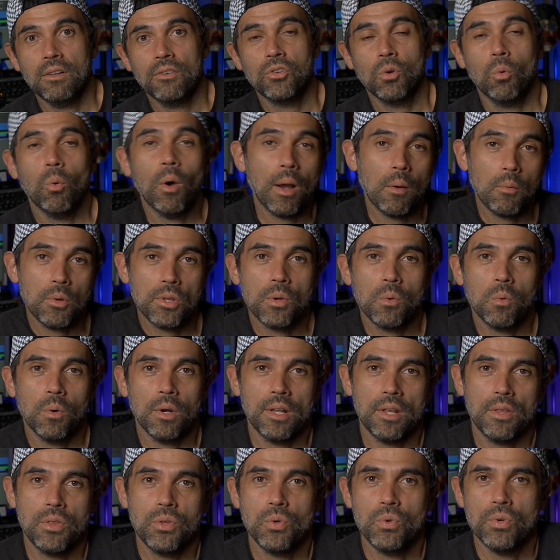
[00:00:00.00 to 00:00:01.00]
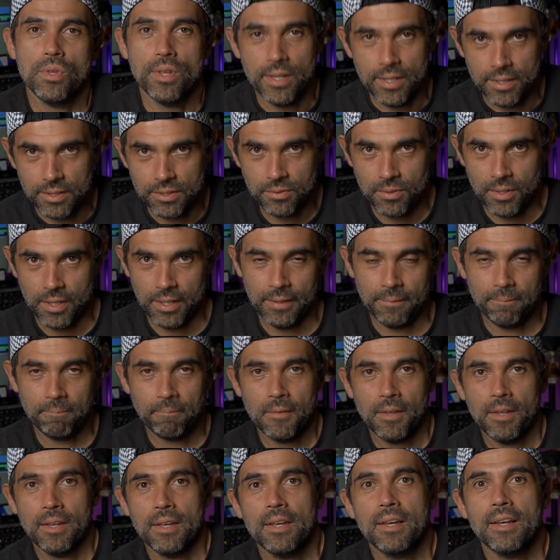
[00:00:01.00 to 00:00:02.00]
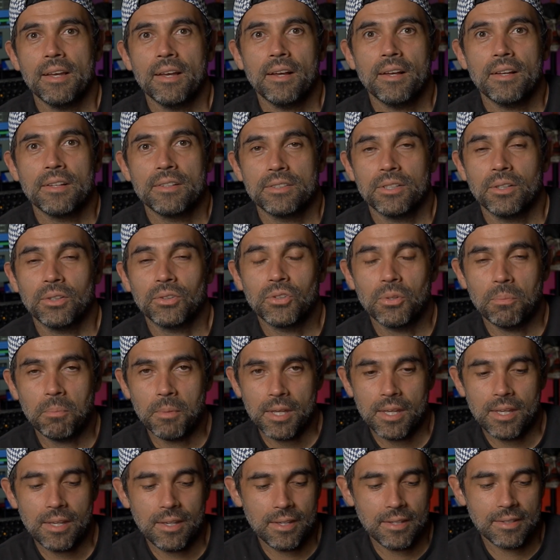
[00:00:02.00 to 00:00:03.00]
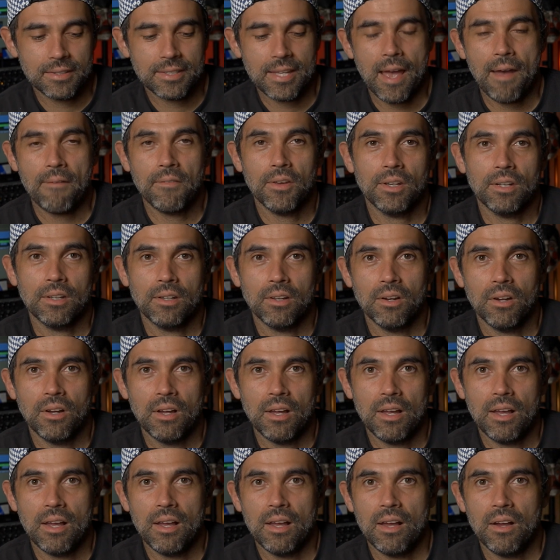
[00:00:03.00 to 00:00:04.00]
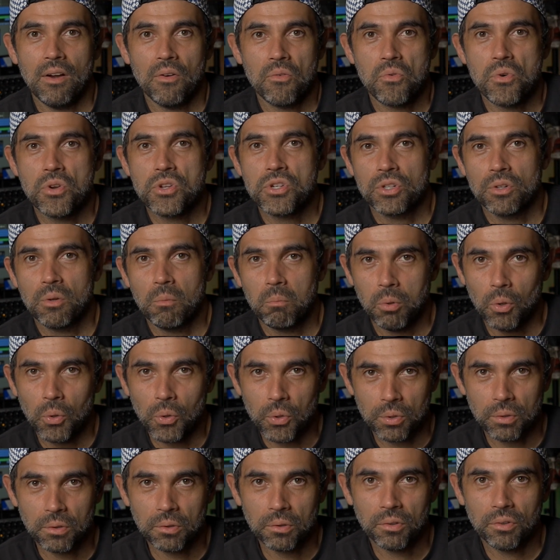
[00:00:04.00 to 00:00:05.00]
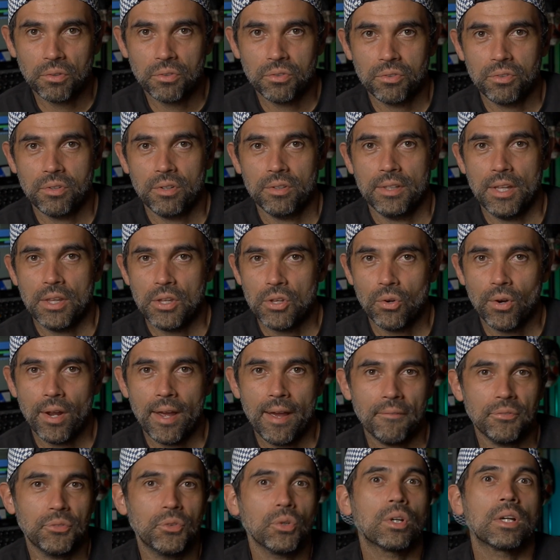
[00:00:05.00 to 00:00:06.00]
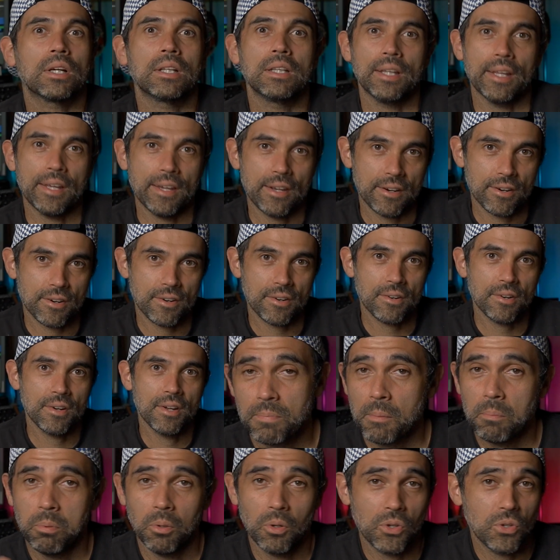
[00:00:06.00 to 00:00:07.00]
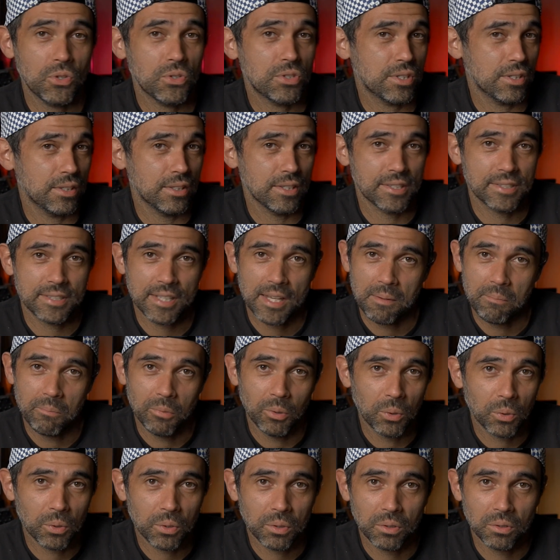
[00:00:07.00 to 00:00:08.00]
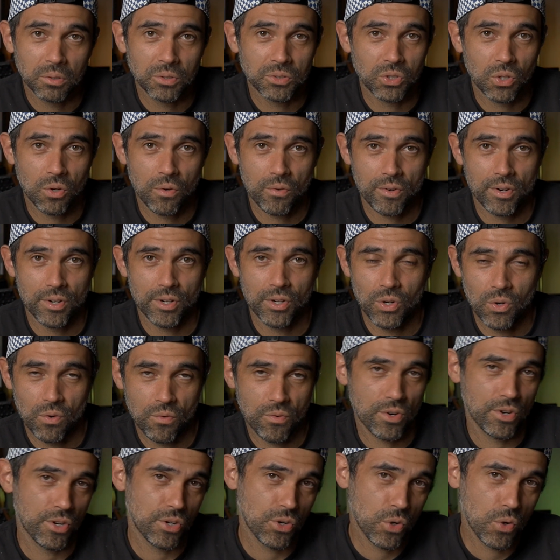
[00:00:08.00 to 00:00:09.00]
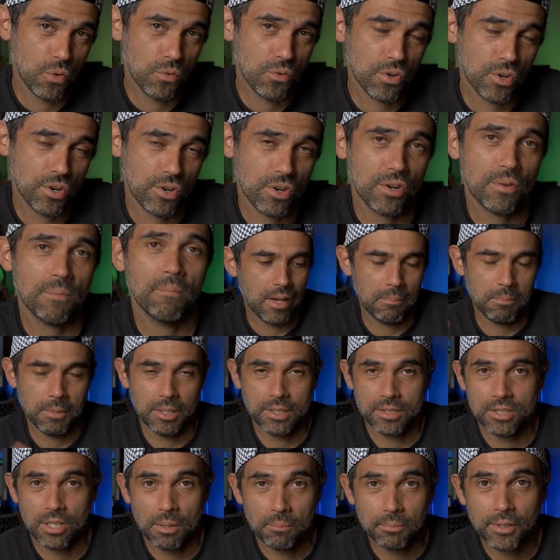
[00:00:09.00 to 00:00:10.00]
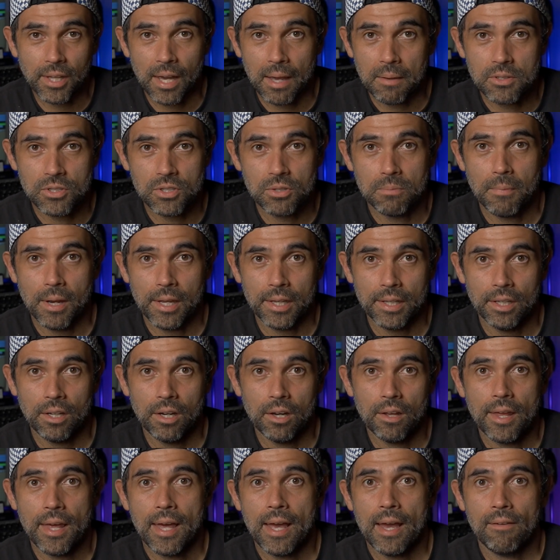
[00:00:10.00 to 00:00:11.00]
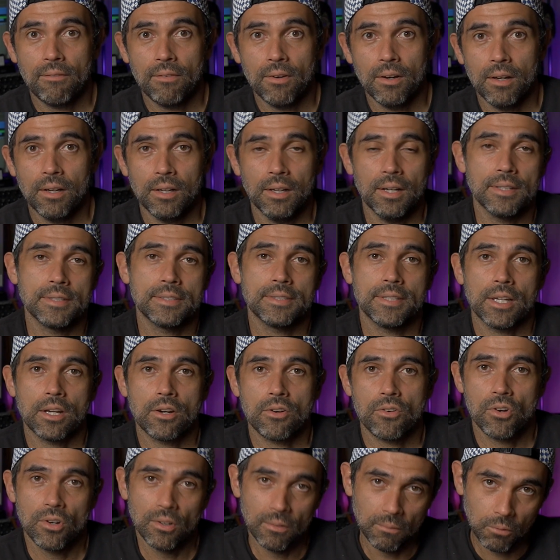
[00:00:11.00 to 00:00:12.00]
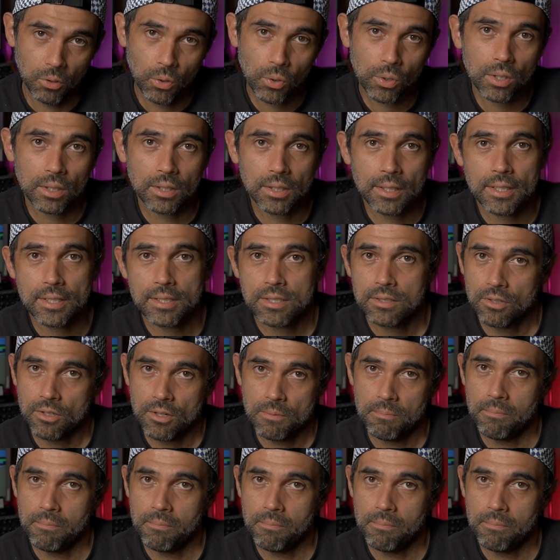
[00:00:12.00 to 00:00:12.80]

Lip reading: So why would you want to do this, right? So to me, it's having original vocals that you don't have to clear, people using the same vocals over and over and over. I mean, sometimes you might not have a singer or a vocalist, or